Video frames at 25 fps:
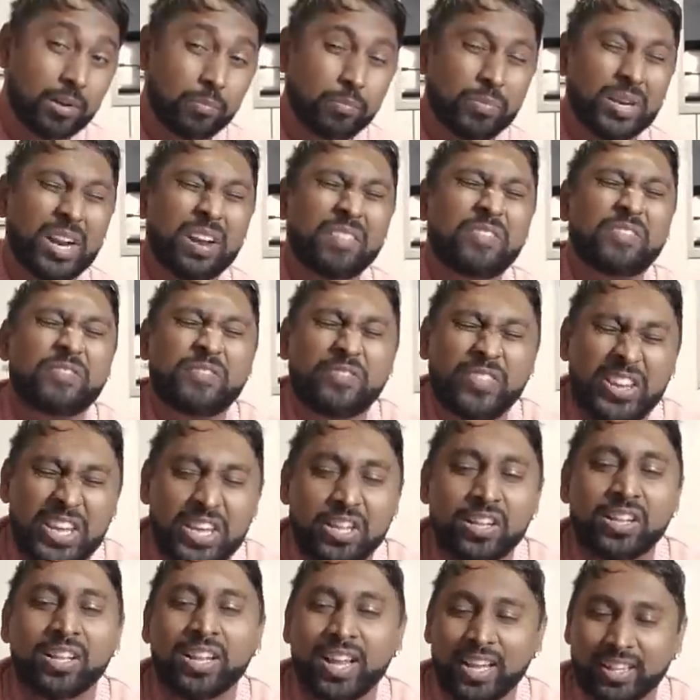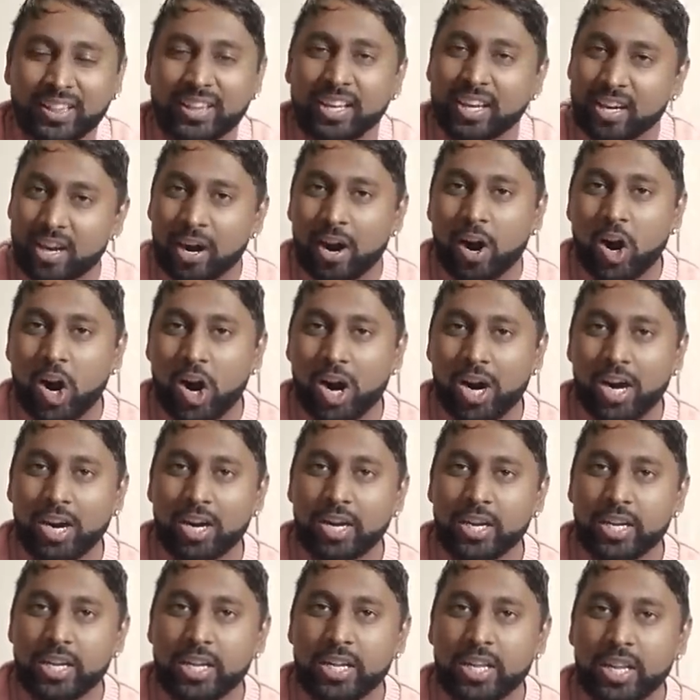but I feel like the
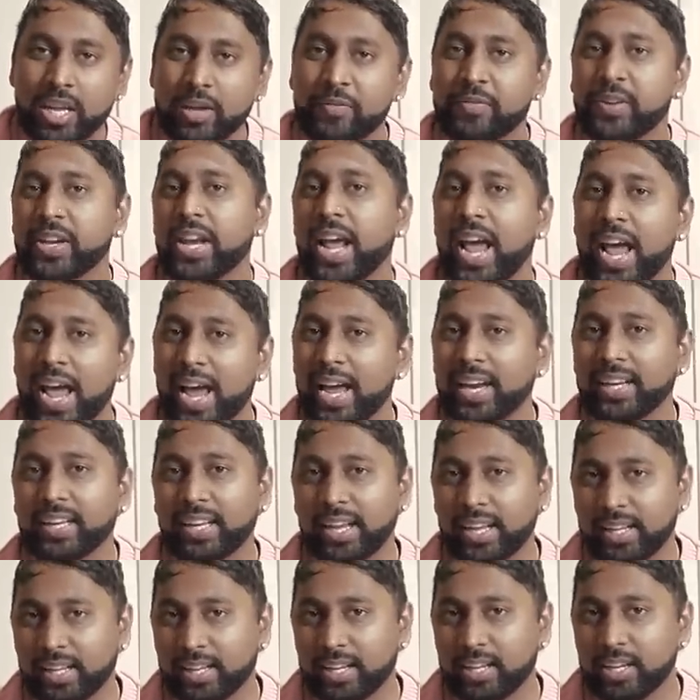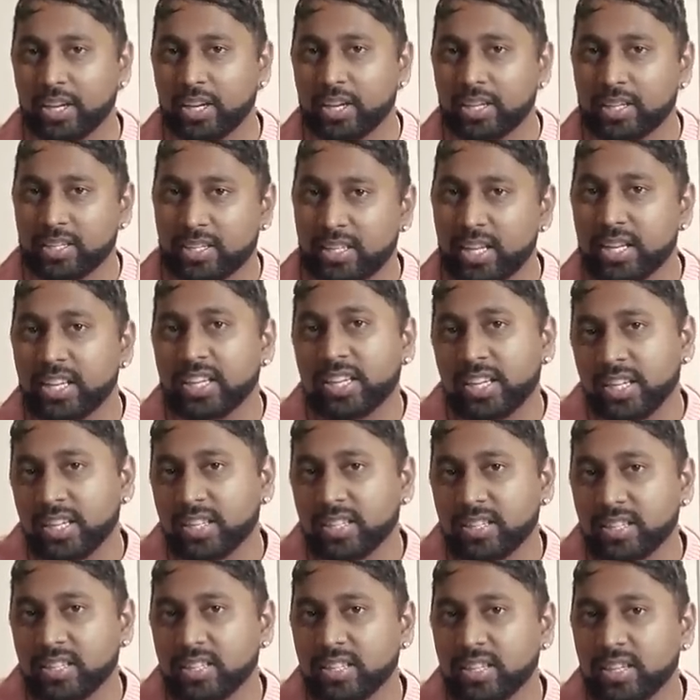car, if it had, like,
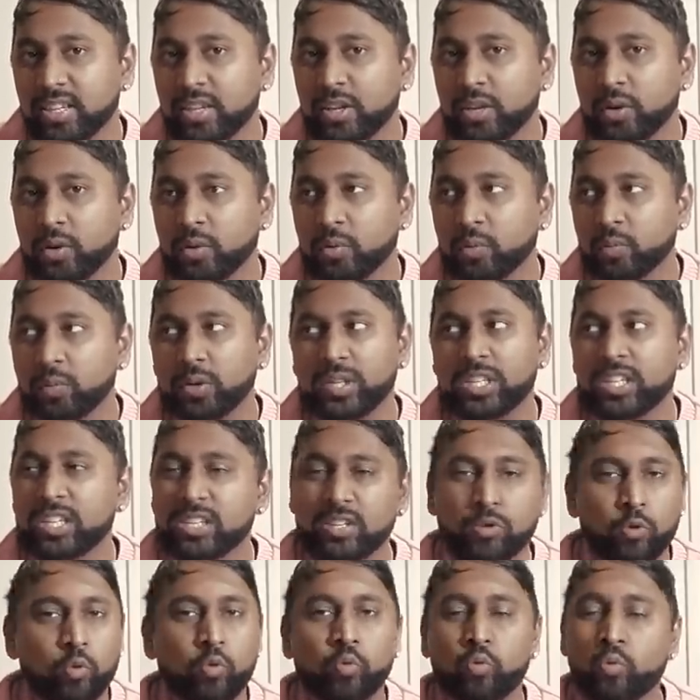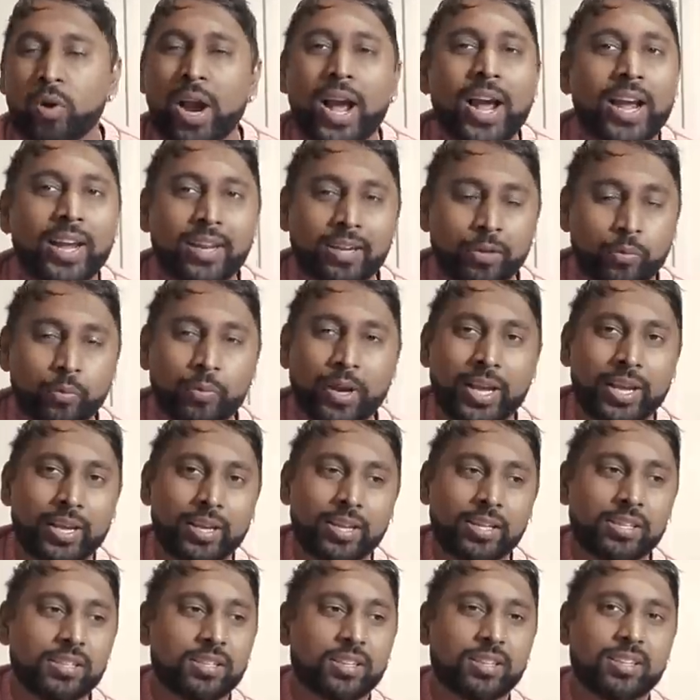sentience, would just ride away
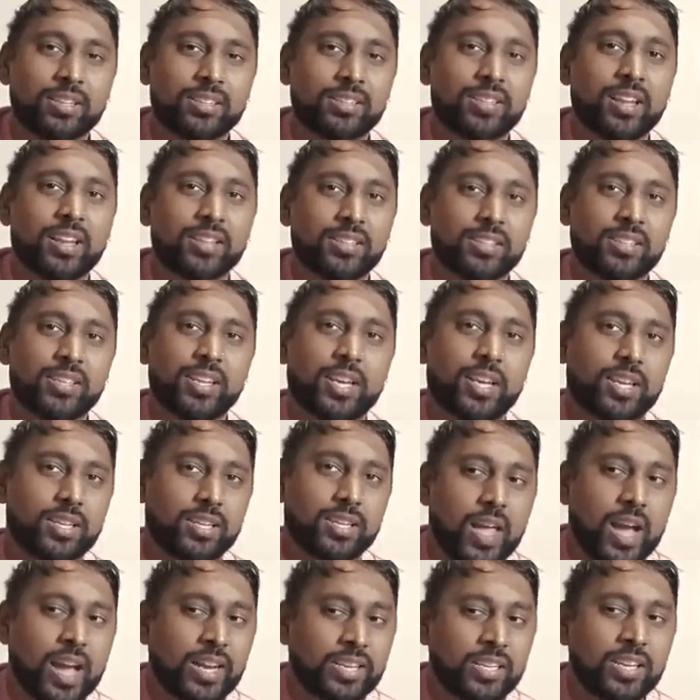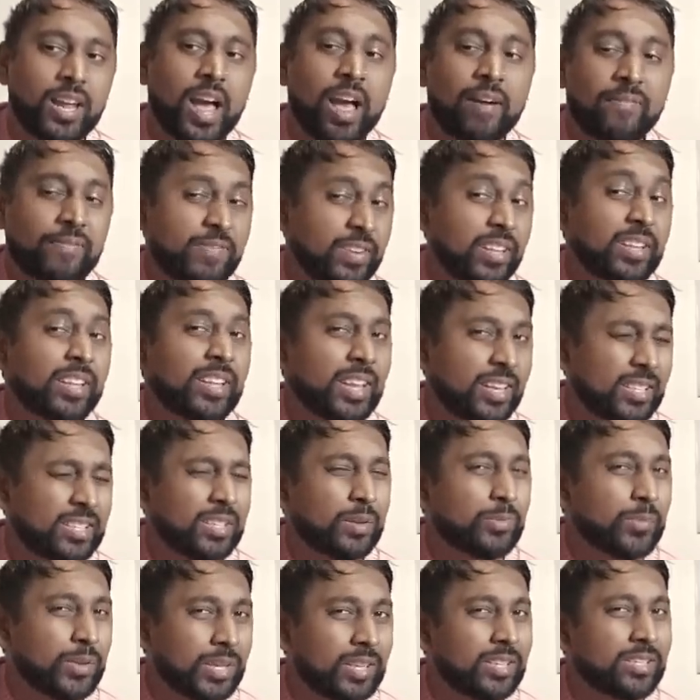into the sunset. I feel like
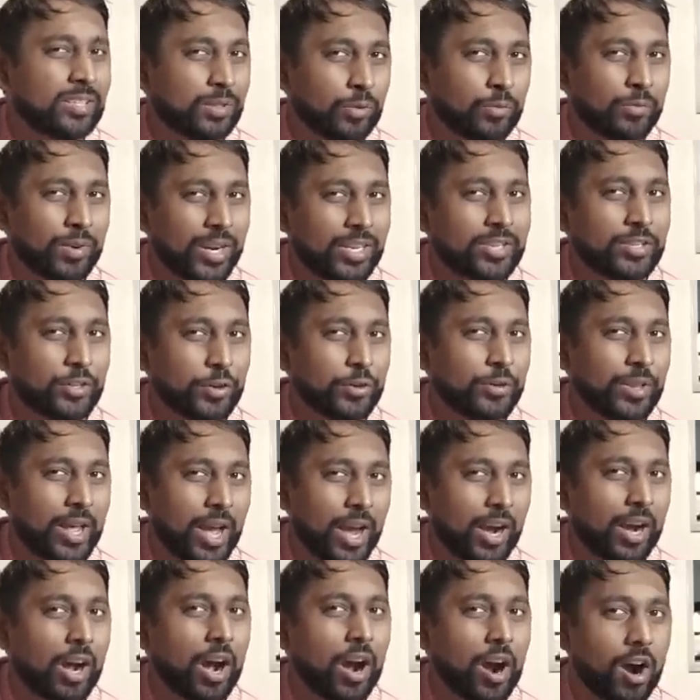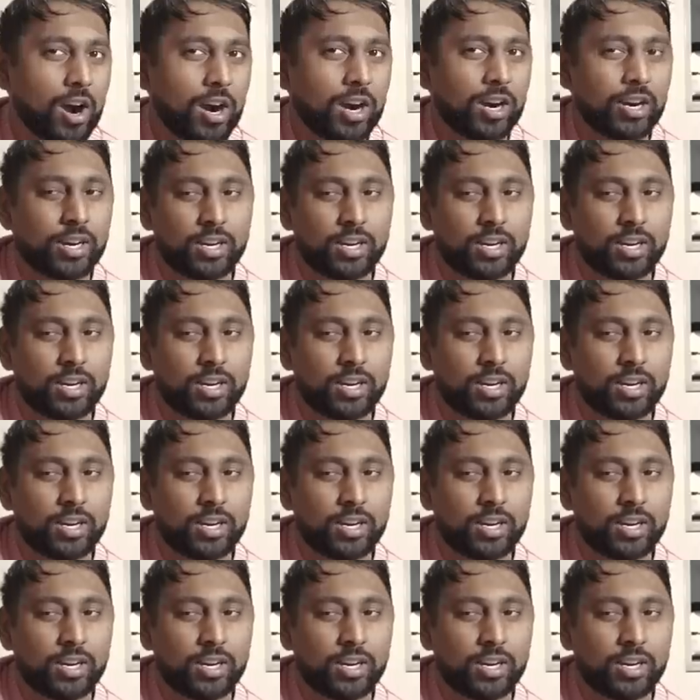someone needs to rescue that car.